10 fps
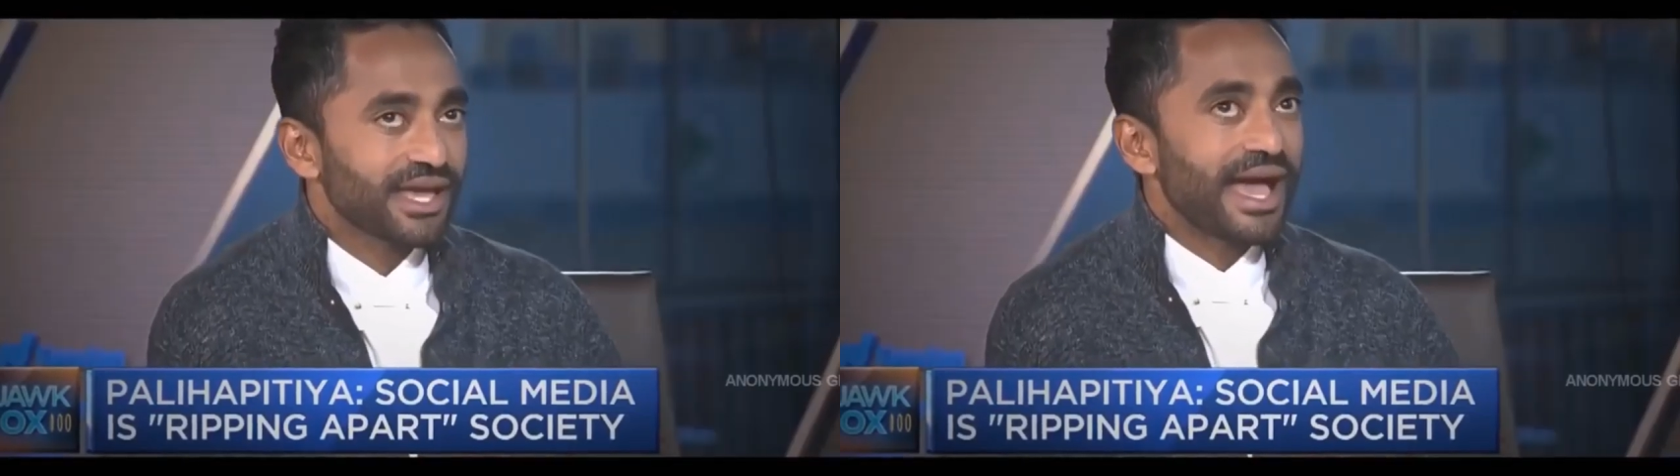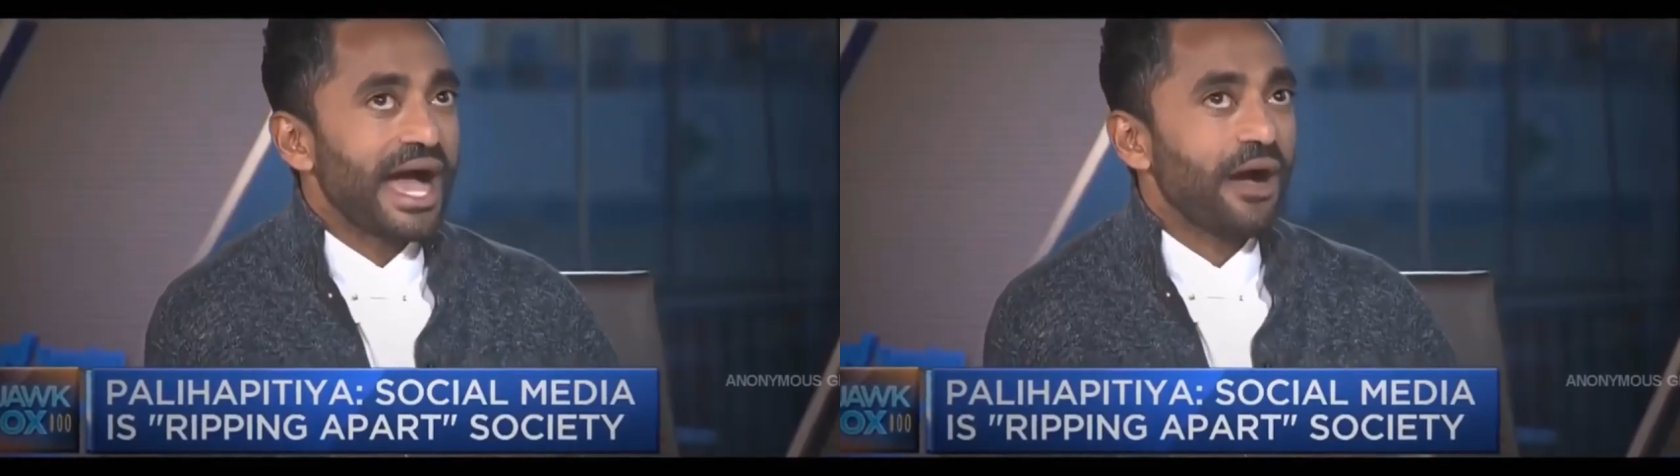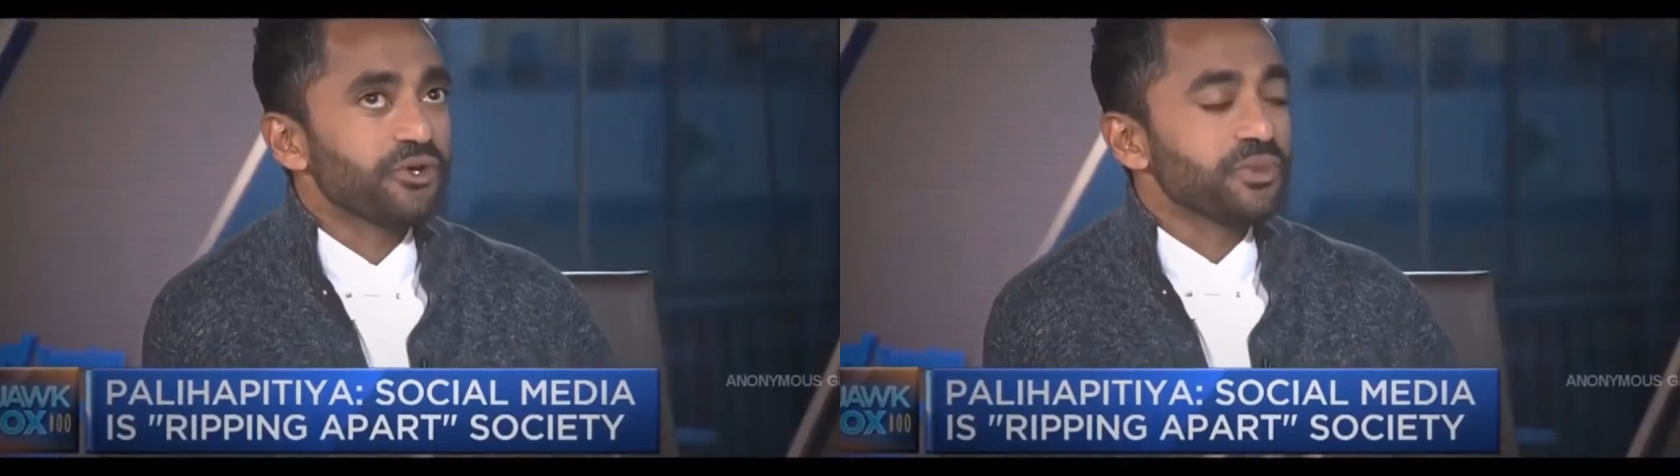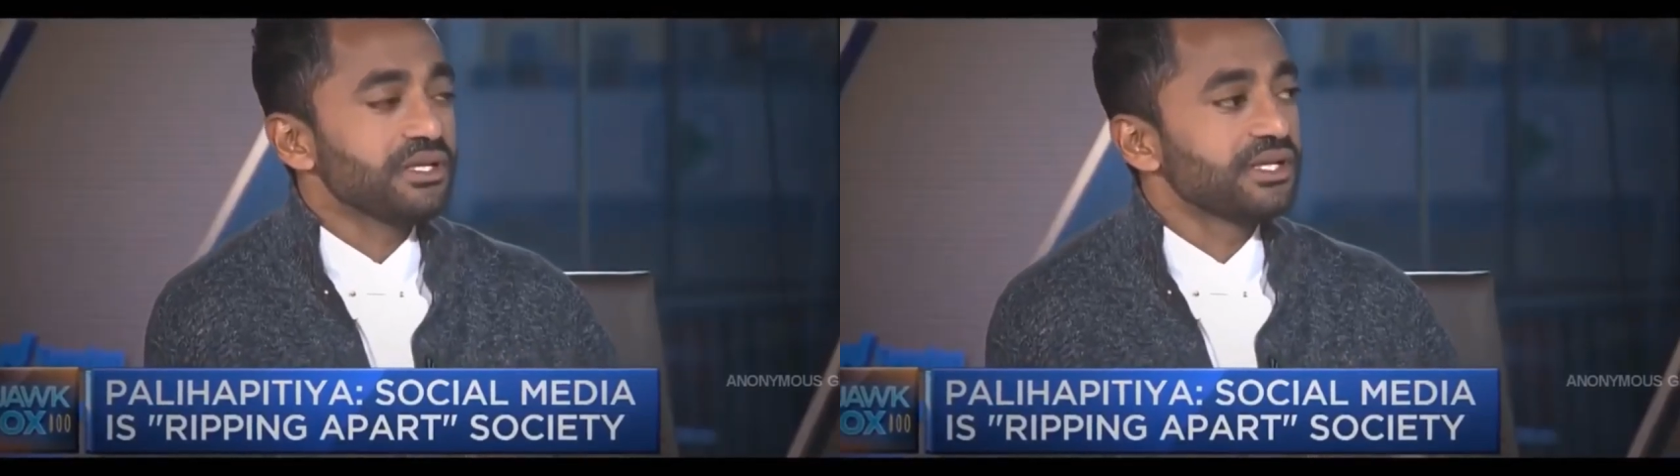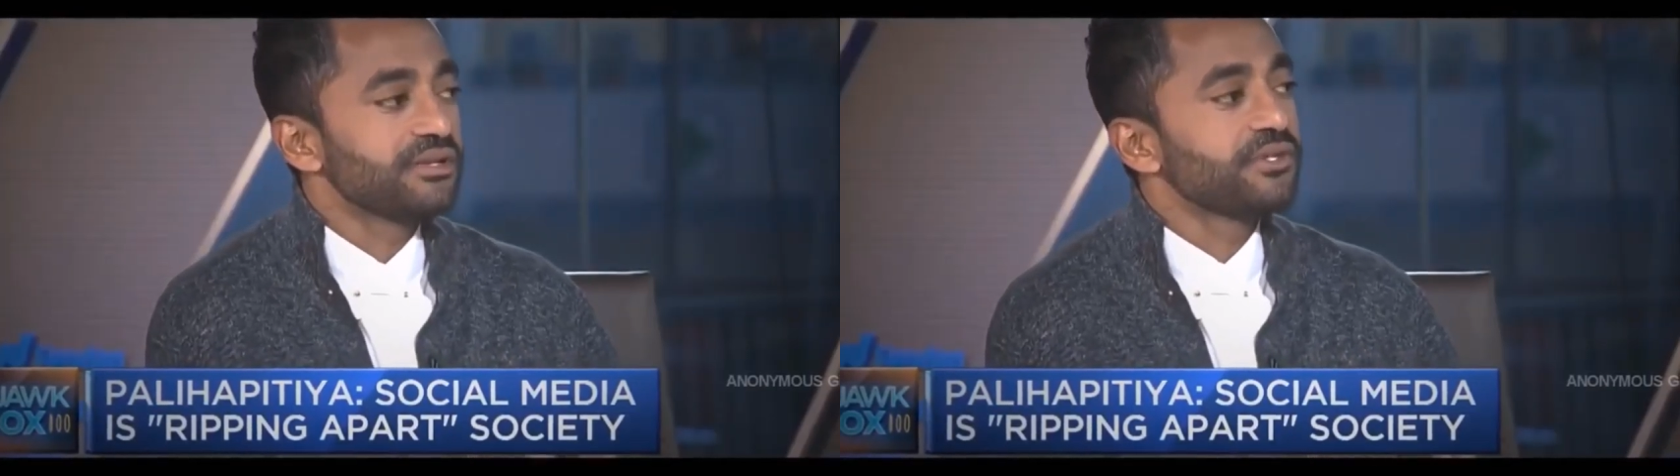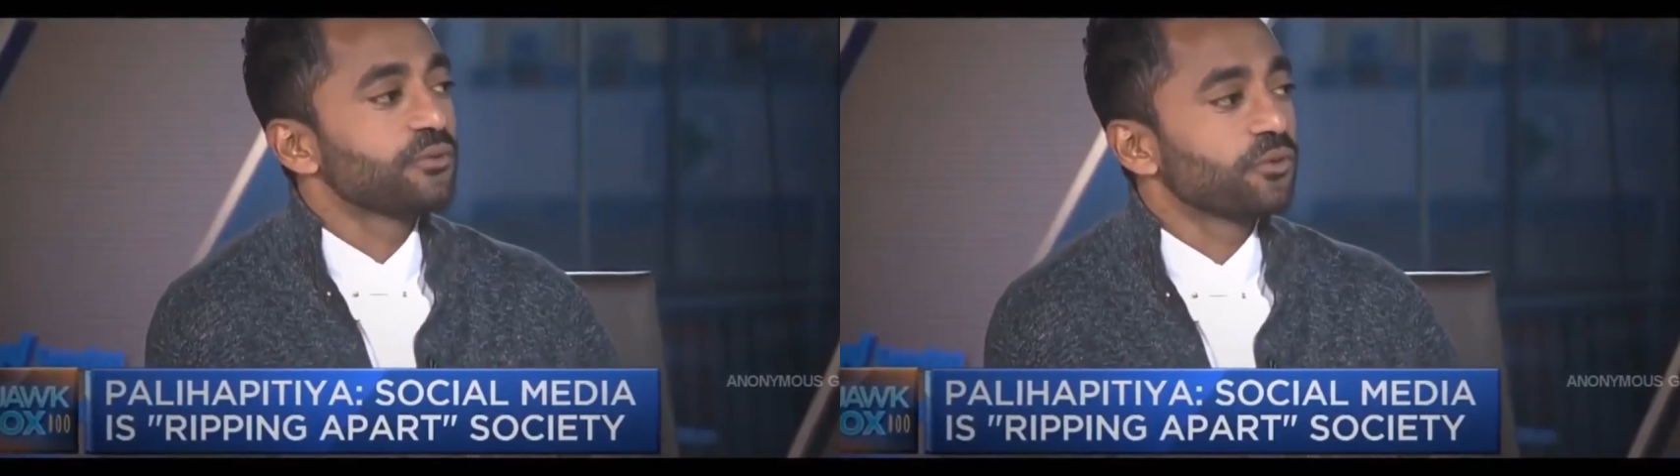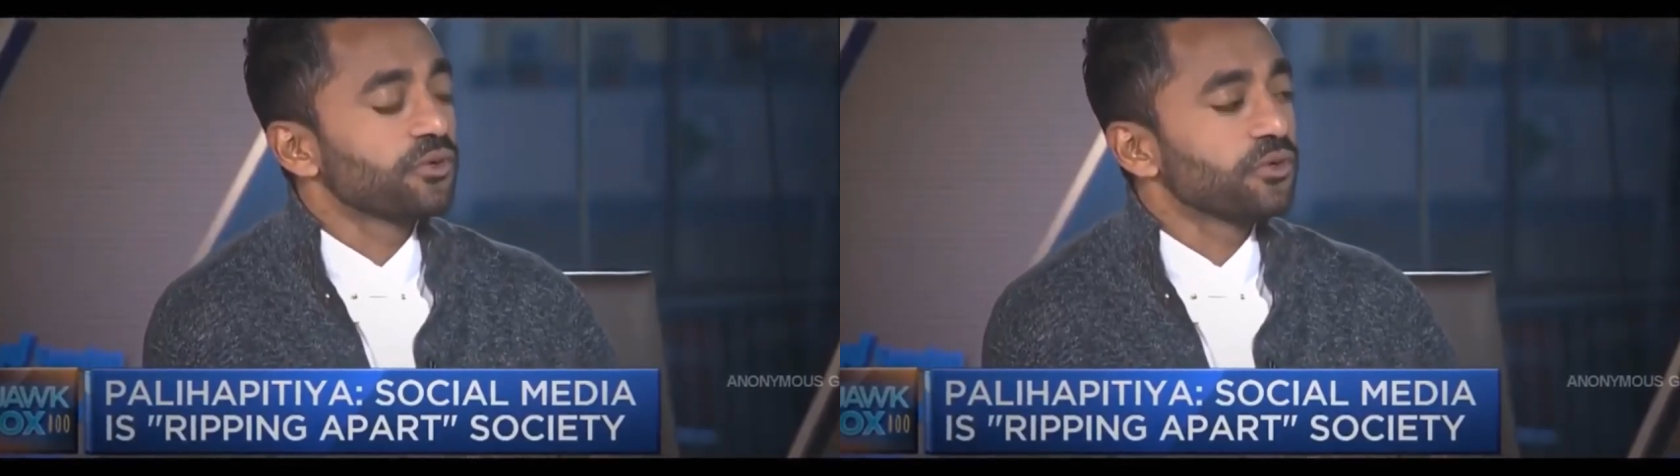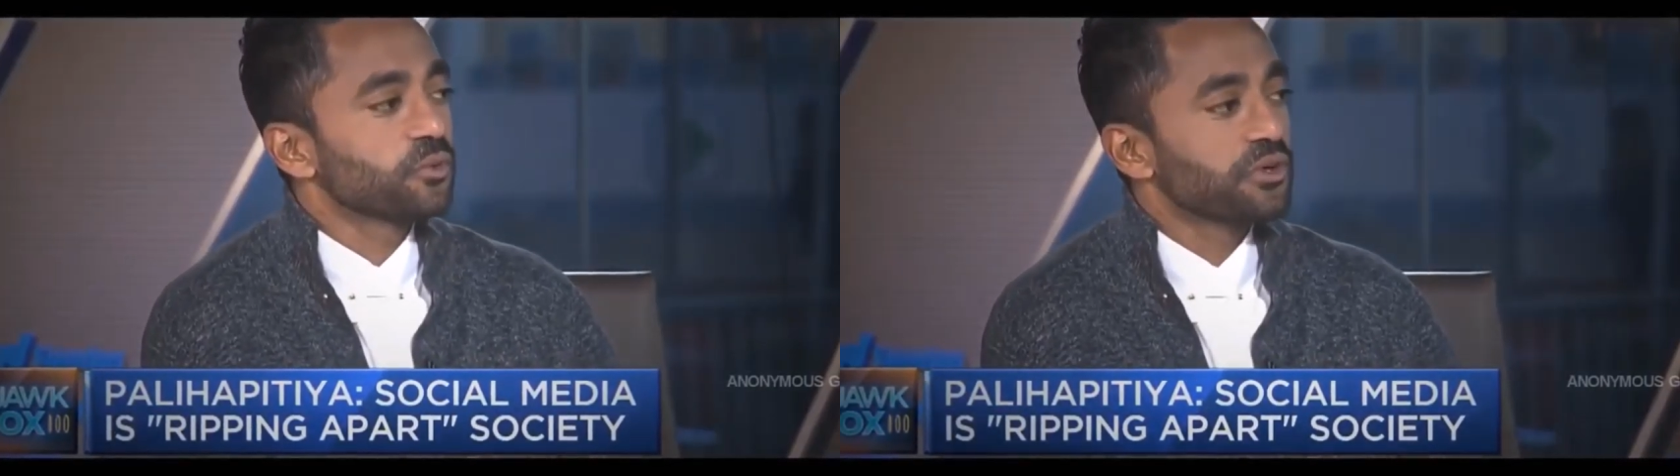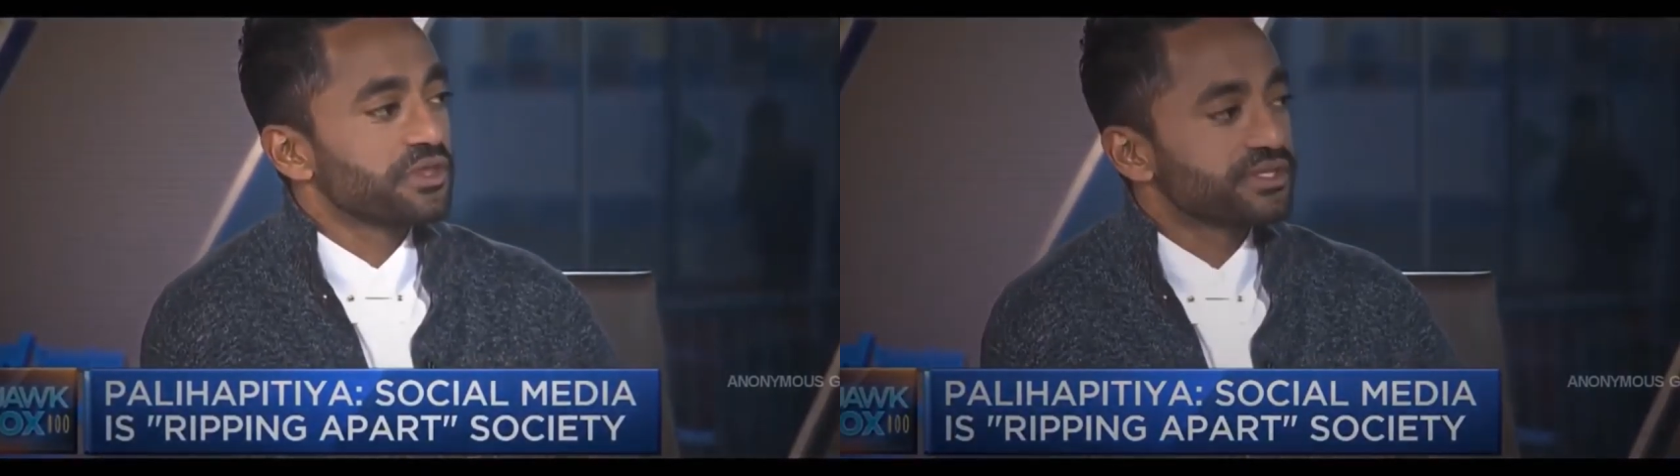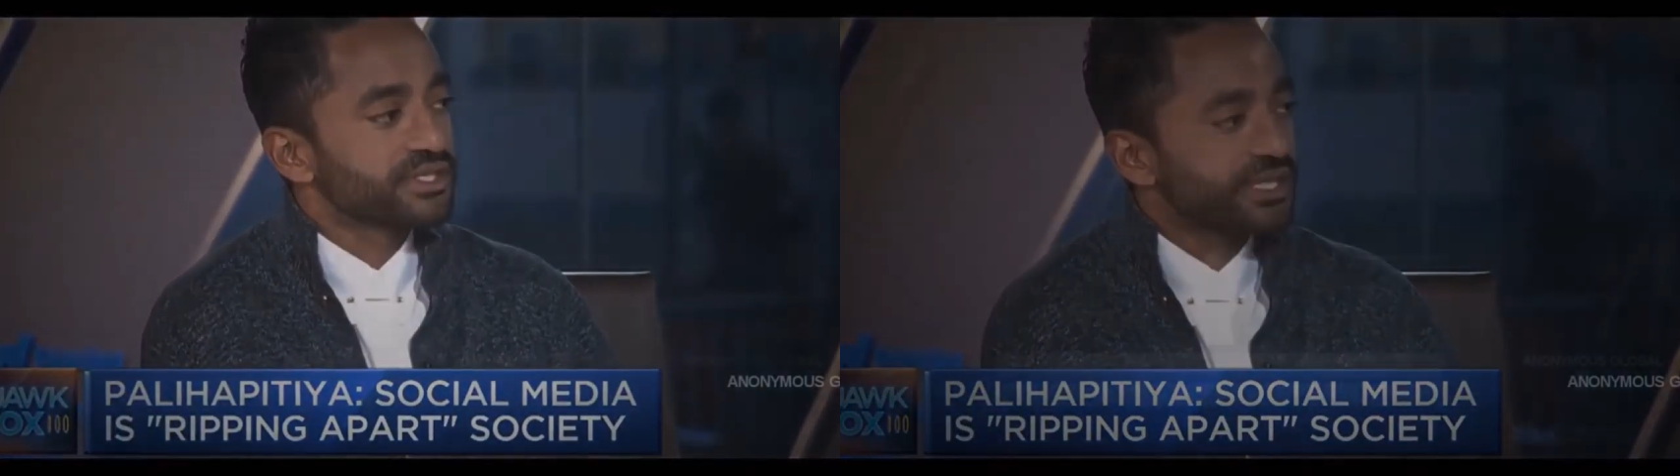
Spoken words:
is, how do we live in a world where this